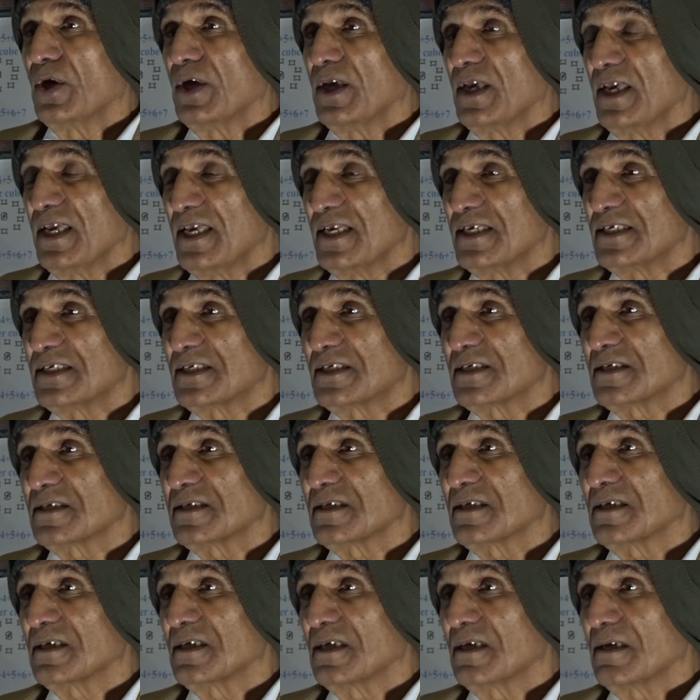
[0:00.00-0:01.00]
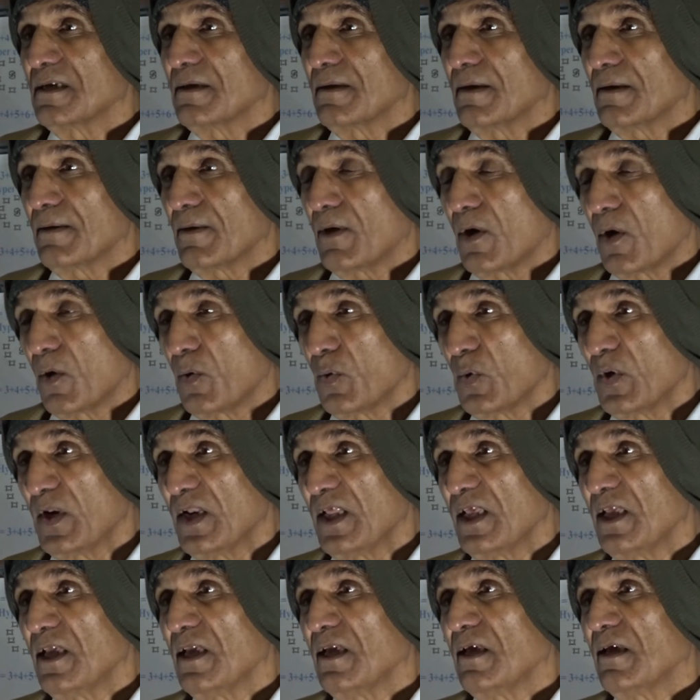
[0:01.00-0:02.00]
is
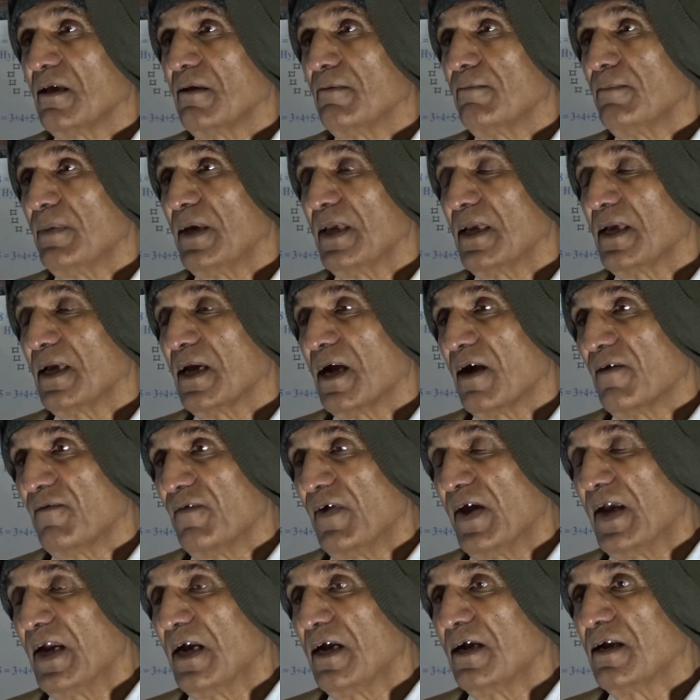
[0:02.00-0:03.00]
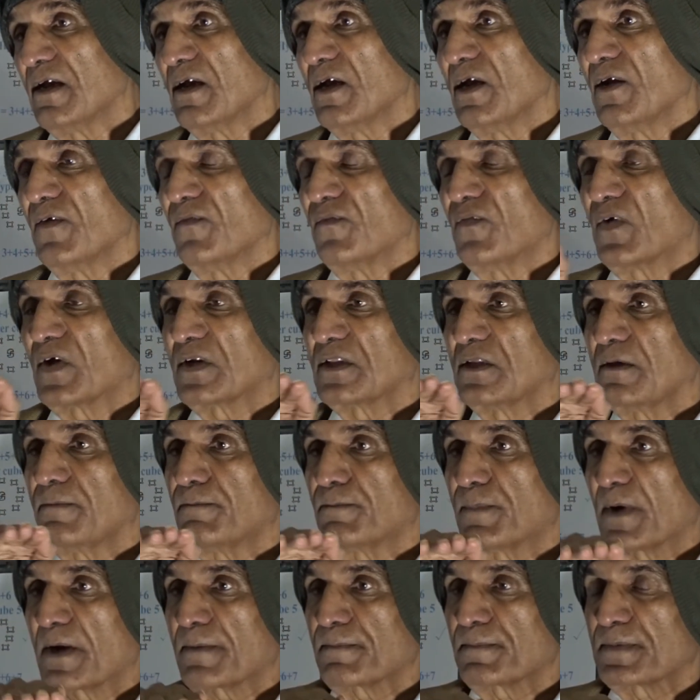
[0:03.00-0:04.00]
only being availed for the
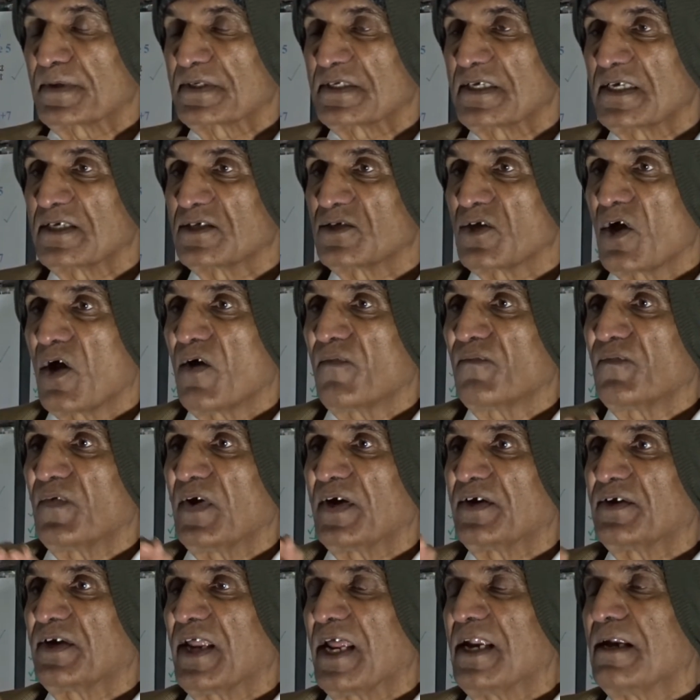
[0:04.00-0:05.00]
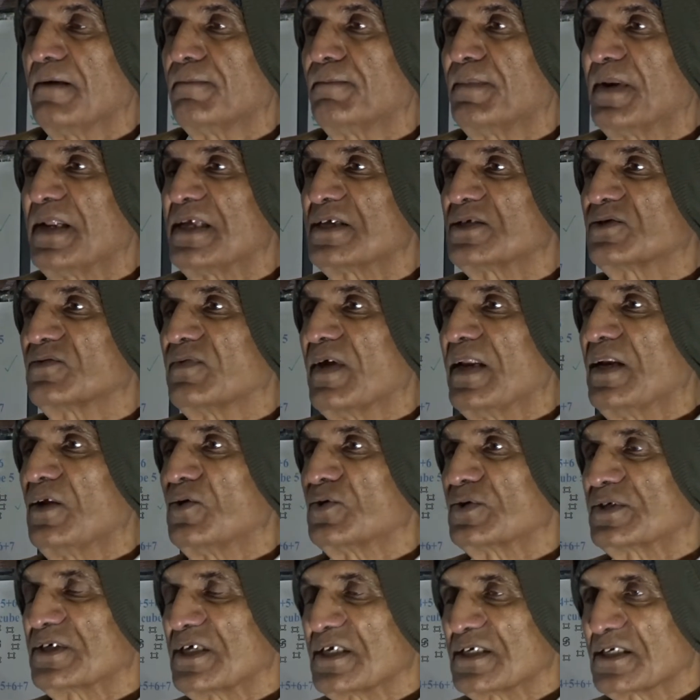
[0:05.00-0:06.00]
purposes of a 10 place value
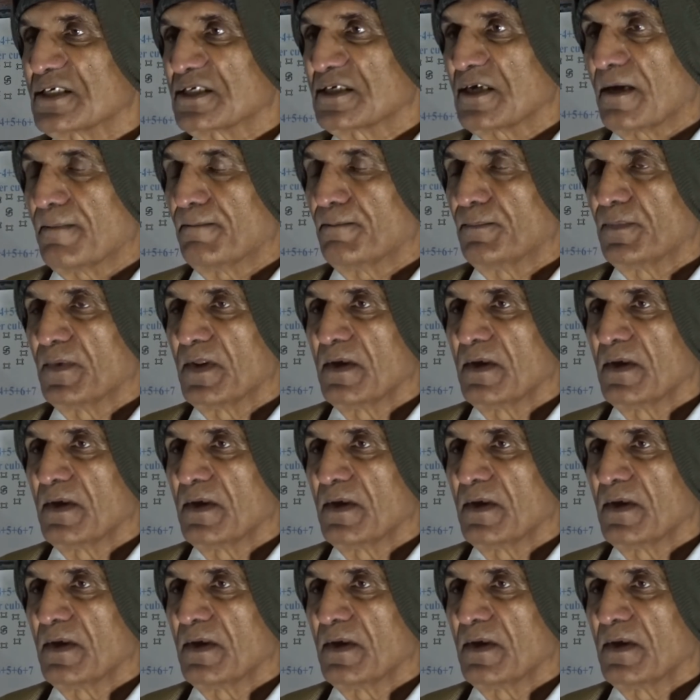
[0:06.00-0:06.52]
system.